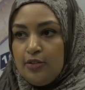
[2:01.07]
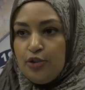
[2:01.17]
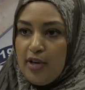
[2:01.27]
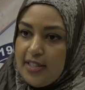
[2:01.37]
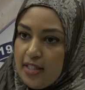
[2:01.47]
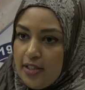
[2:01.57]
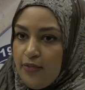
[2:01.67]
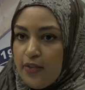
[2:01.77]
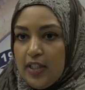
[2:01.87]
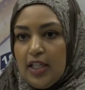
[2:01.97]
dressing
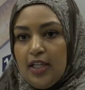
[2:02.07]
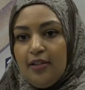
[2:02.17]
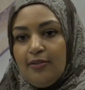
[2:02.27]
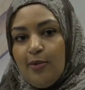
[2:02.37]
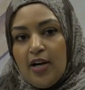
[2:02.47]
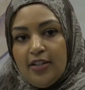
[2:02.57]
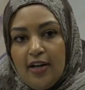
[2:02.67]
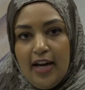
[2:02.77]
differently, wearing